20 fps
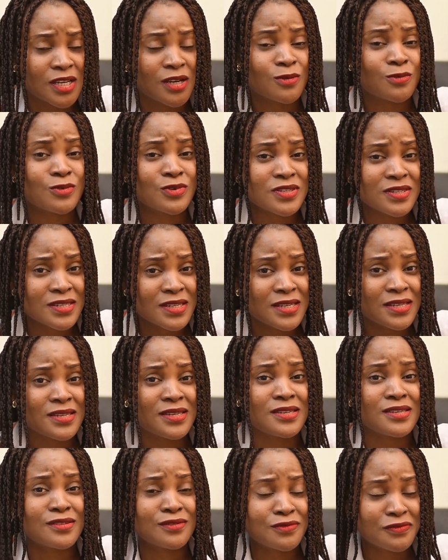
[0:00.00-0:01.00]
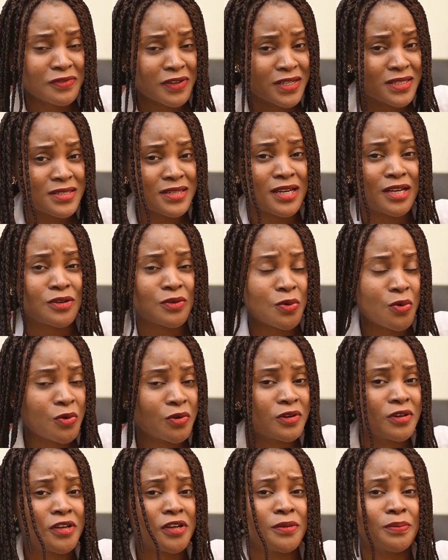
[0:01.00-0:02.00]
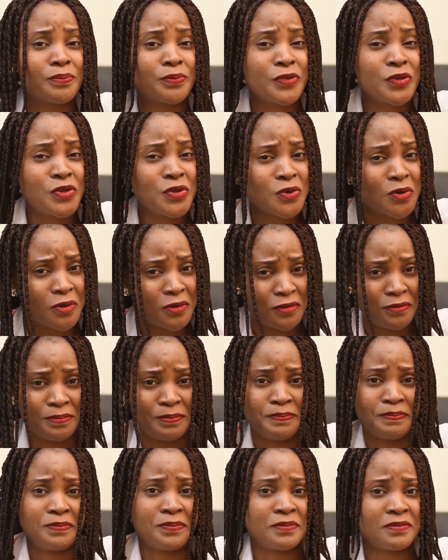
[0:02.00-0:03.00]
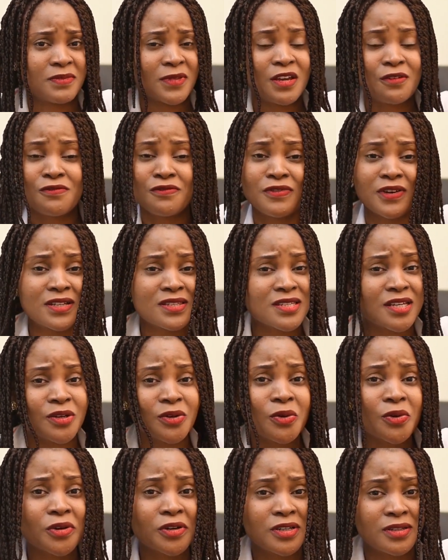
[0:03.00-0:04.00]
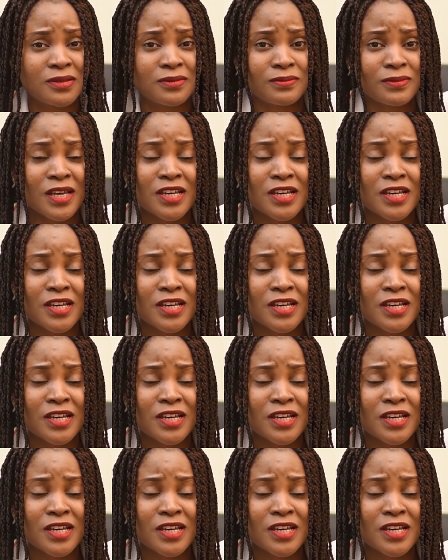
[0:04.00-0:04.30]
Egusi is fat and oil pure. Fat and oil.